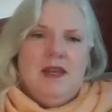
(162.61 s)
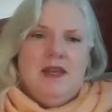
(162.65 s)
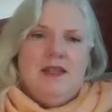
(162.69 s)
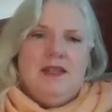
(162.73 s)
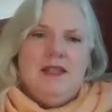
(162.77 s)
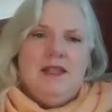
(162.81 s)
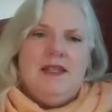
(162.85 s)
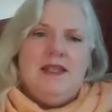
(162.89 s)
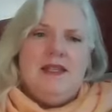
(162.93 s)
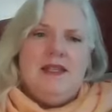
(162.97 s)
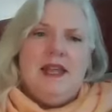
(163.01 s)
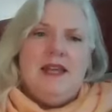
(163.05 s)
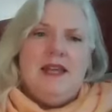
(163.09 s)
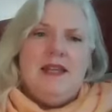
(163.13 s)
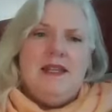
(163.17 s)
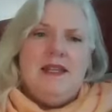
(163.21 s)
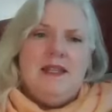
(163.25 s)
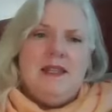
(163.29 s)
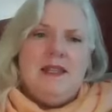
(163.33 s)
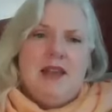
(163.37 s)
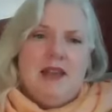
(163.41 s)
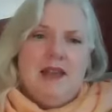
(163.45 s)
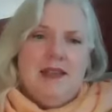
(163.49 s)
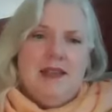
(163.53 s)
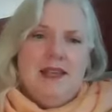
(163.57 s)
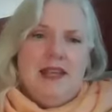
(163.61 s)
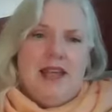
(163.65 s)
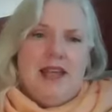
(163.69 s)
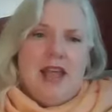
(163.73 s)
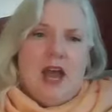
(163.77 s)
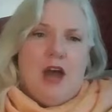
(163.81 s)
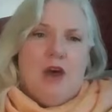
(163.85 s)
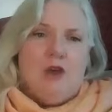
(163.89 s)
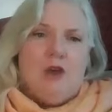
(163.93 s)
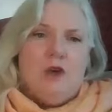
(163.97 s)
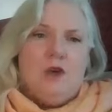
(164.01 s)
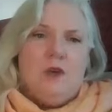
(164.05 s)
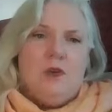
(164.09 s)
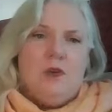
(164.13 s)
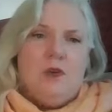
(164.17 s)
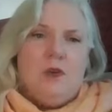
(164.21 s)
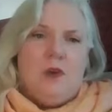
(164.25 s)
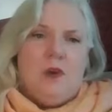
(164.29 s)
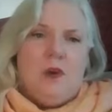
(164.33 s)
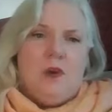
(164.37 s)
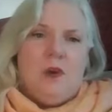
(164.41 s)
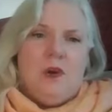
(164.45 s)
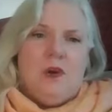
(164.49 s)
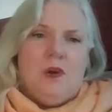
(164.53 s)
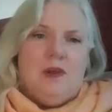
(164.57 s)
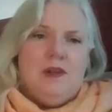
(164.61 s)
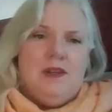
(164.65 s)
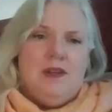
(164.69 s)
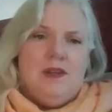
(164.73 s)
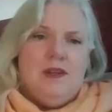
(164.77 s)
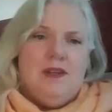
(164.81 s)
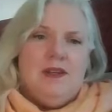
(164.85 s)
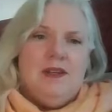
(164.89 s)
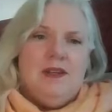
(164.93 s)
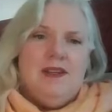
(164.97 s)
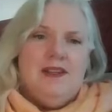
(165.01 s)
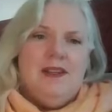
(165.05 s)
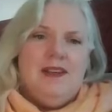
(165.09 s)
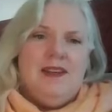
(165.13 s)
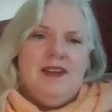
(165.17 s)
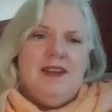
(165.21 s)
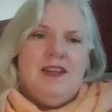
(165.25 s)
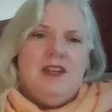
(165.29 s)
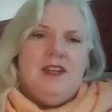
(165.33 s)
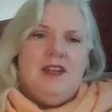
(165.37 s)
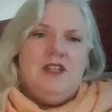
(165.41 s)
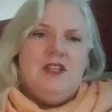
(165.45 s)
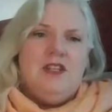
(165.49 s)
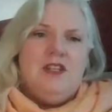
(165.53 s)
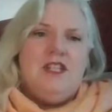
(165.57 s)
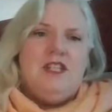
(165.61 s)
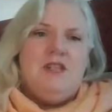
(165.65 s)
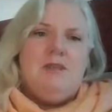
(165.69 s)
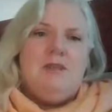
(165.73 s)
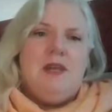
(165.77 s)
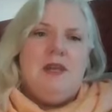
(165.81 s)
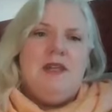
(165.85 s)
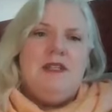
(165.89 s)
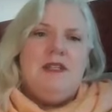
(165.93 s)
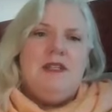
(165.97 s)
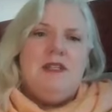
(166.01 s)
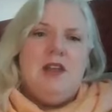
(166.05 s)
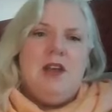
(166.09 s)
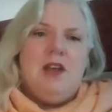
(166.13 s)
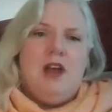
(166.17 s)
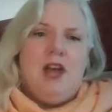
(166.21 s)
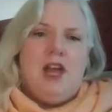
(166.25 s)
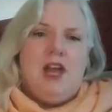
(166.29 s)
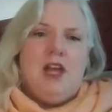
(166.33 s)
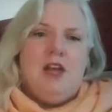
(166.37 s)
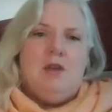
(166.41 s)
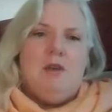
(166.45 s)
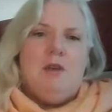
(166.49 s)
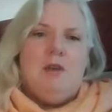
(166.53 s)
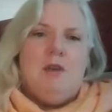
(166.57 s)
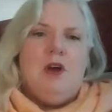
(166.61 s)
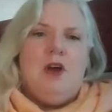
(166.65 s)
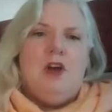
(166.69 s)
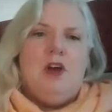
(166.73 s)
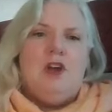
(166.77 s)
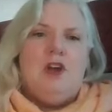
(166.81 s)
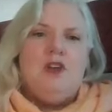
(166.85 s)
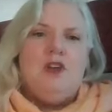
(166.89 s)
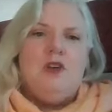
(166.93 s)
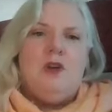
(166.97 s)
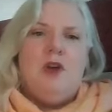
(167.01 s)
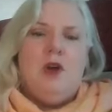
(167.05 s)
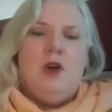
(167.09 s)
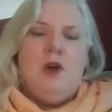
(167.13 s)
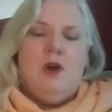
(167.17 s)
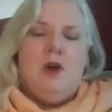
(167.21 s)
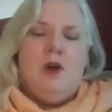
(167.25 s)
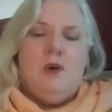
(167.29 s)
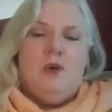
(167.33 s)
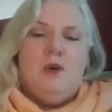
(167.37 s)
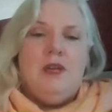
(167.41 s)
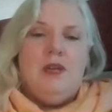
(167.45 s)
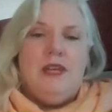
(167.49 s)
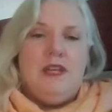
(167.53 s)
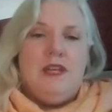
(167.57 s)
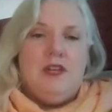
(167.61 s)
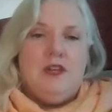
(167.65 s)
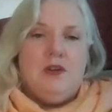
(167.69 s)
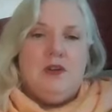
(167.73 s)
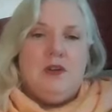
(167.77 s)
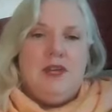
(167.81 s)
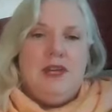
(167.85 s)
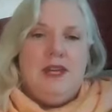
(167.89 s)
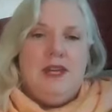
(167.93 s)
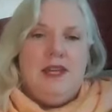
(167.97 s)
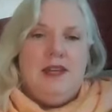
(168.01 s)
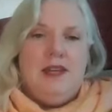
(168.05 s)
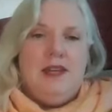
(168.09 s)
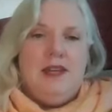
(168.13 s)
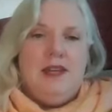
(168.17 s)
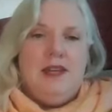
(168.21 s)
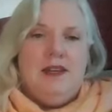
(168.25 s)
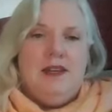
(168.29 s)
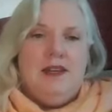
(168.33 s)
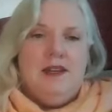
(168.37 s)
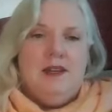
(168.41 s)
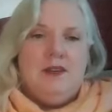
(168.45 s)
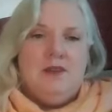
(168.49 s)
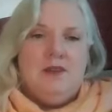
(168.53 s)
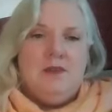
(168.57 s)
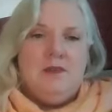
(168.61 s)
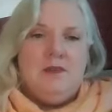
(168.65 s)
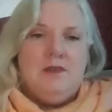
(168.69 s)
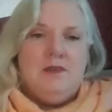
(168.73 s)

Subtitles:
to set aside the outer world, to spend time on your own inner healing.